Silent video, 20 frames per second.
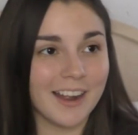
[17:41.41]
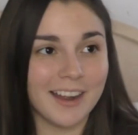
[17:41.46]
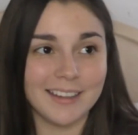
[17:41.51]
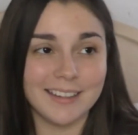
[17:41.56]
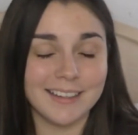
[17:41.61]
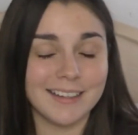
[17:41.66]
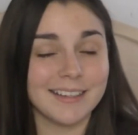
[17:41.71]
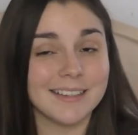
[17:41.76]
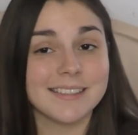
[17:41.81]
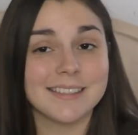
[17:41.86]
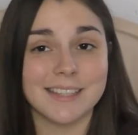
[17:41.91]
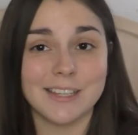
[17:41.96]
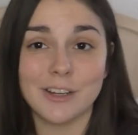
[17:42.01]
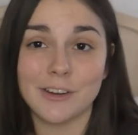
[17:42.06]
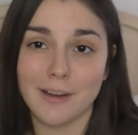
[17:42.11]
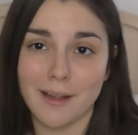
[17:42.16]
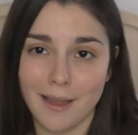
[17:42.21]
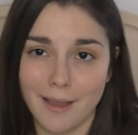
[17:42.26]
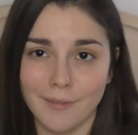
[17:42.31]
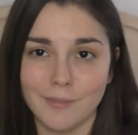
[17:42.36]
I needed to see
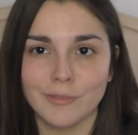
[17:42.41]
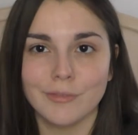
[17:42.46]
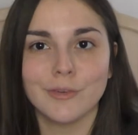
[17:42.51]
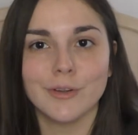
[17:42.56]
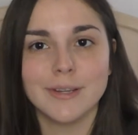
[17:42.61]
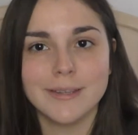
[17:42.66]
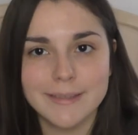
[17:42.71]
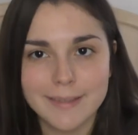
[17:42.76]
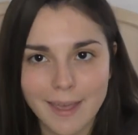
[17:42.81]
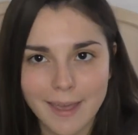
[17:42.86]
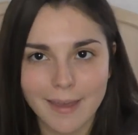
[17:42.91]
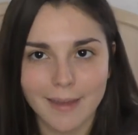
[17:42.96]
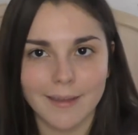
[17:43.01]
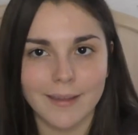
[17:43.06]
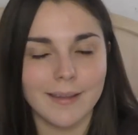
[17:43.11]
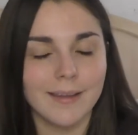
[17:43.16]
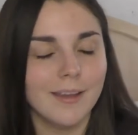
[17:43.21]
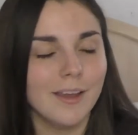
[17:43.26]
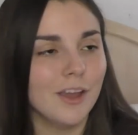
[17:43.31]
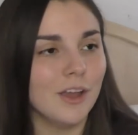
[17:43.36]
her every
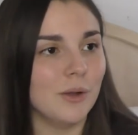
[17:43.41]
day,